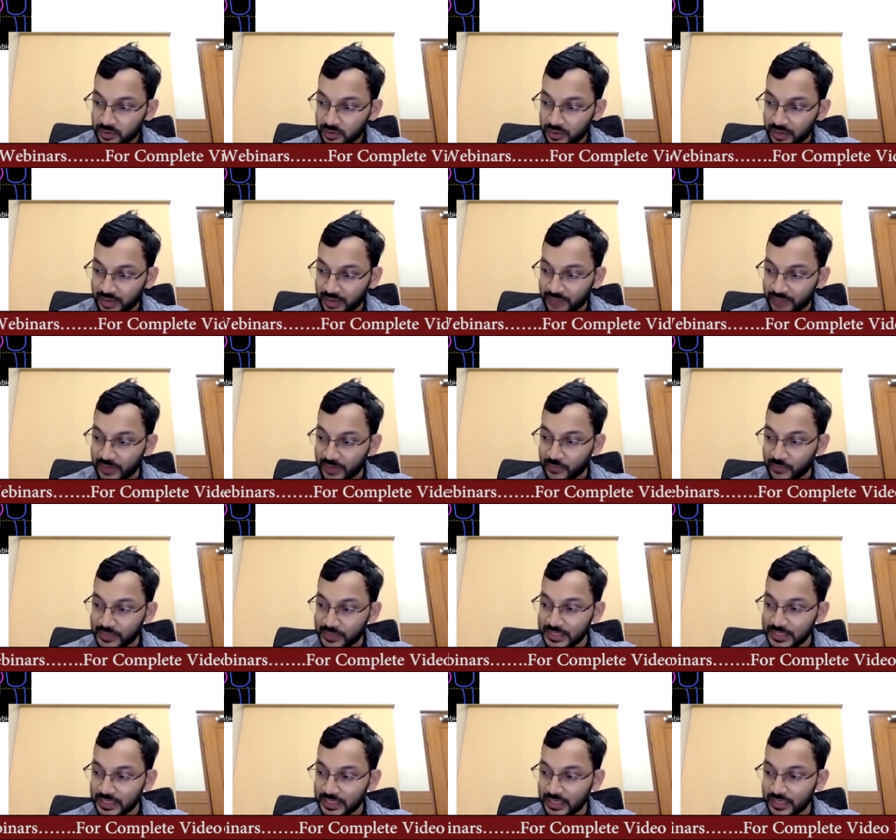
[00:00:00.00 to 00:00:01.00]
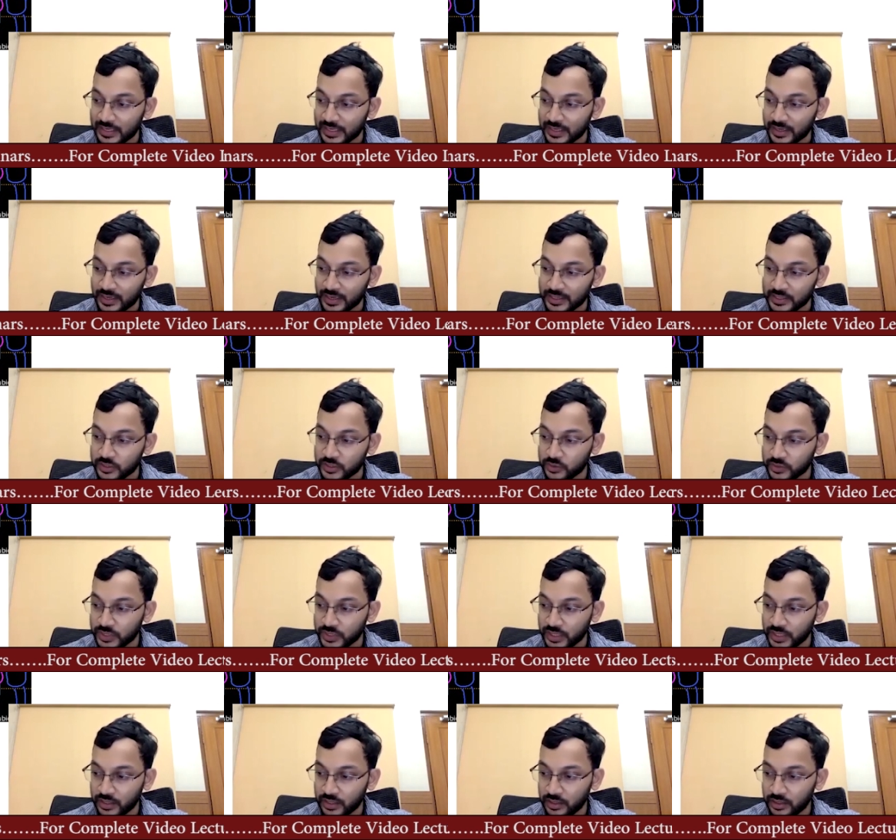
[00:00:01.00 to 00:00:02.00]
High frequency linear
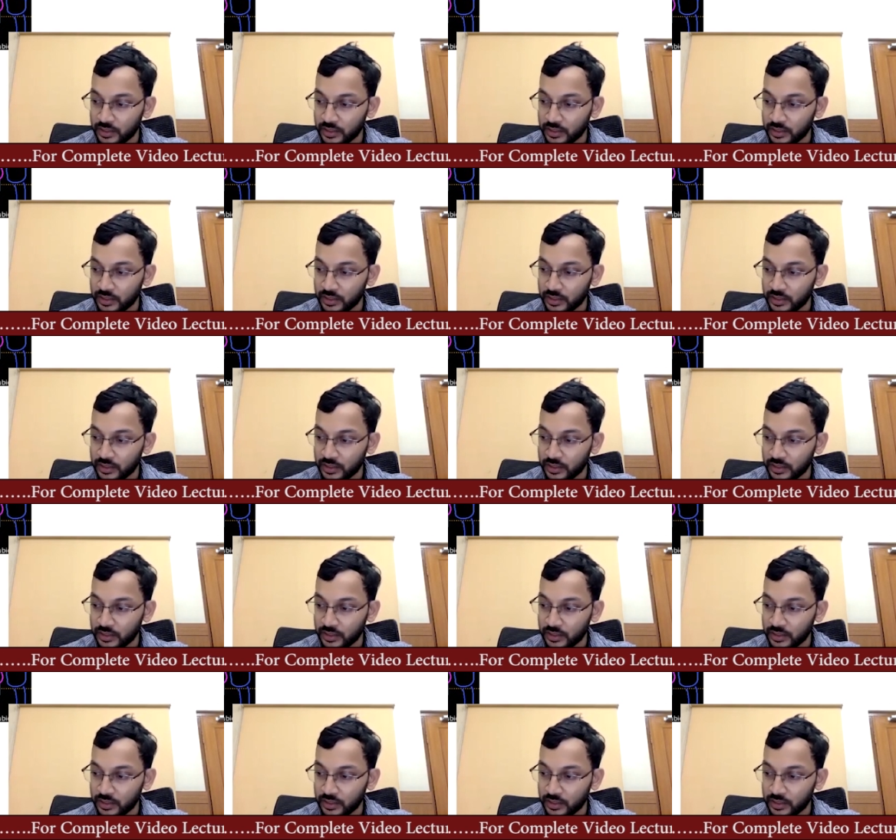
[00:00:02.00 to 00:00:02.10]
transducer.